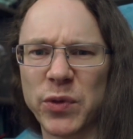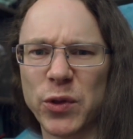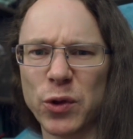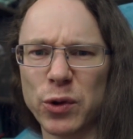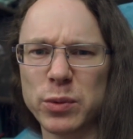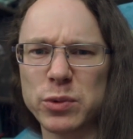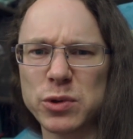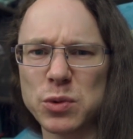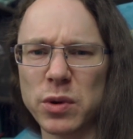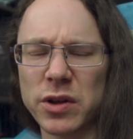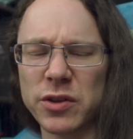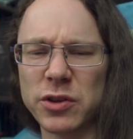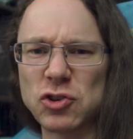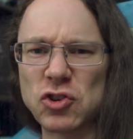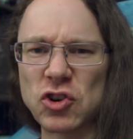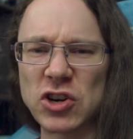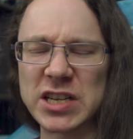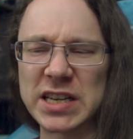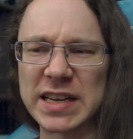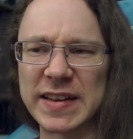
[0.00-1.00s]
thought it was worth
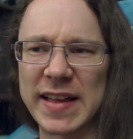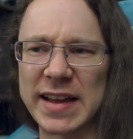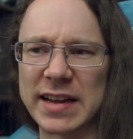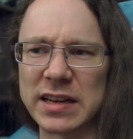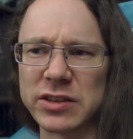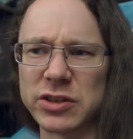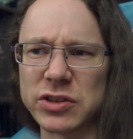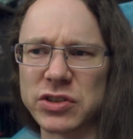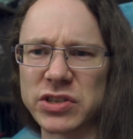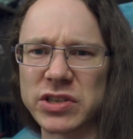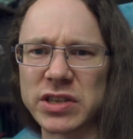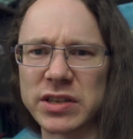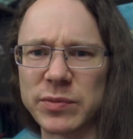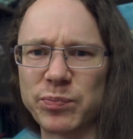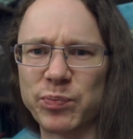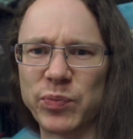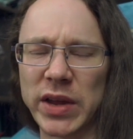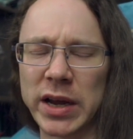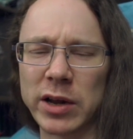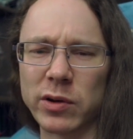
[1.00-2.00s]
addressing that, as
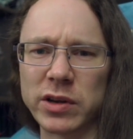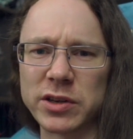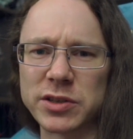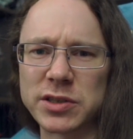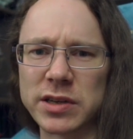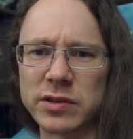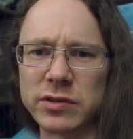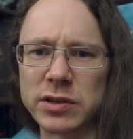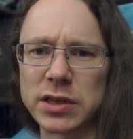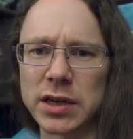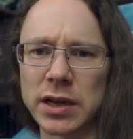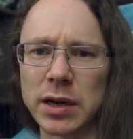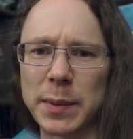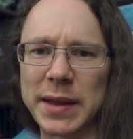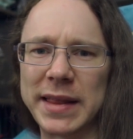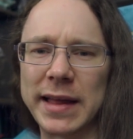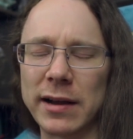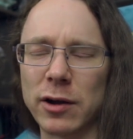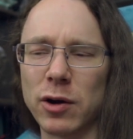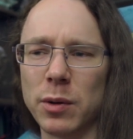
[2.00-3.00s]
doubtless there is going to
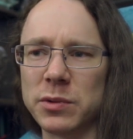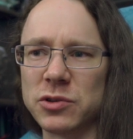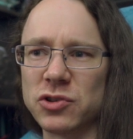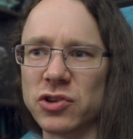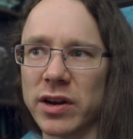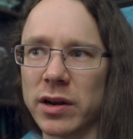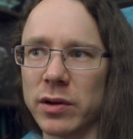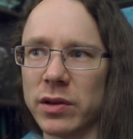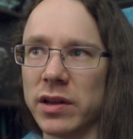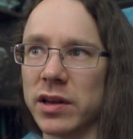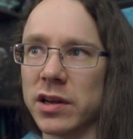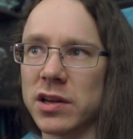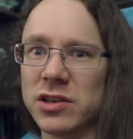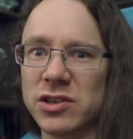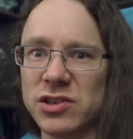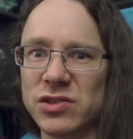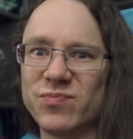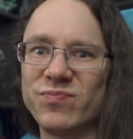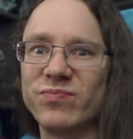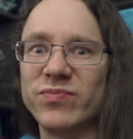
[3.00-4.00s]
be that commentary out there,
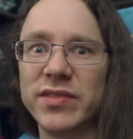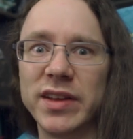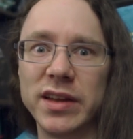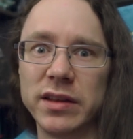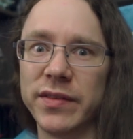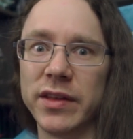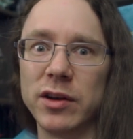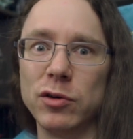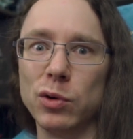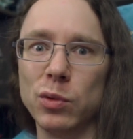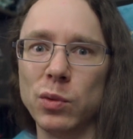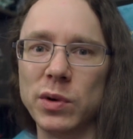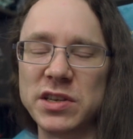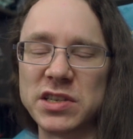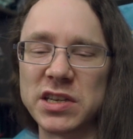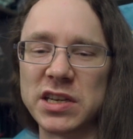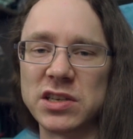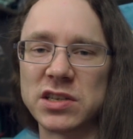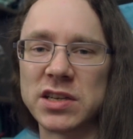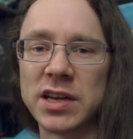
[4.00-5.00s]
because there always
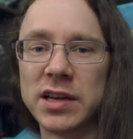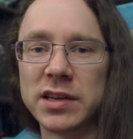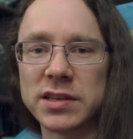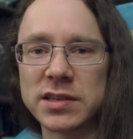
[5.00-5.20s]
is.